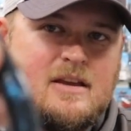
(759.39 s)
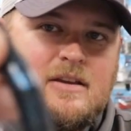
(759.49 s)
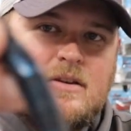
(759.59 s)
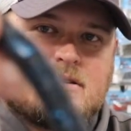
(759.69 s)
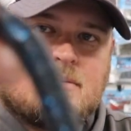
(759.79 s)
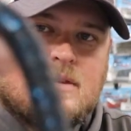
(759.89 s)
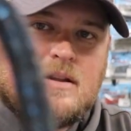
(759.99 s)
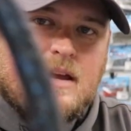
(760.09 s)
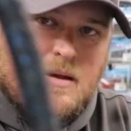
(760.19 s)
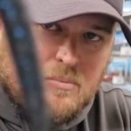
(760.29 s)
you know, something
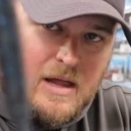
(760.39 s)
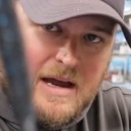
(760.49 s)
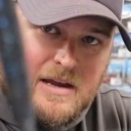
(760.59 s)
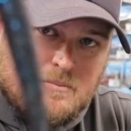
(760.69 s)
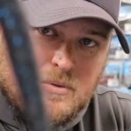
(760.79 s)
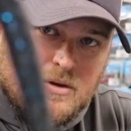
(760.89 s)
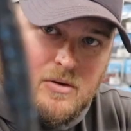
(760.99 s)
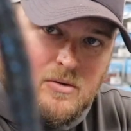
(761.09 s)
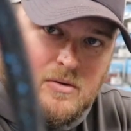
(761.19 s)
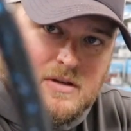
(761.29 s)
like a black and
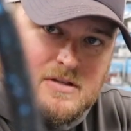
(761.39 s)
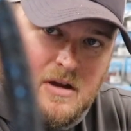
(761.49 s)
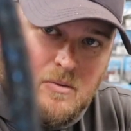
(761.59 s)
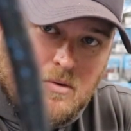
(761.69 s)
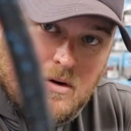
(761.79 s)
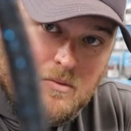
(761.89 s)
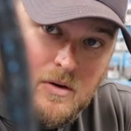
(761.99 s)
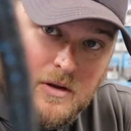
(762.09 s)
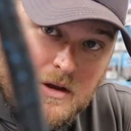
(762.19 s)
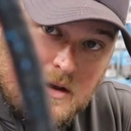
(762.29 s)
blue is gonna work
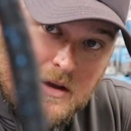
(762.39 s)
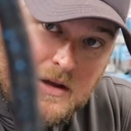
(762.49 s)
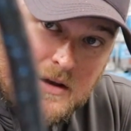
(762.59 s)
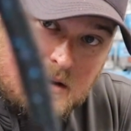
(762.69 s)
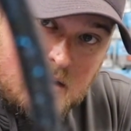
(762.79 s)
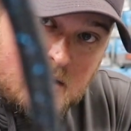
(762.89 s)
really good.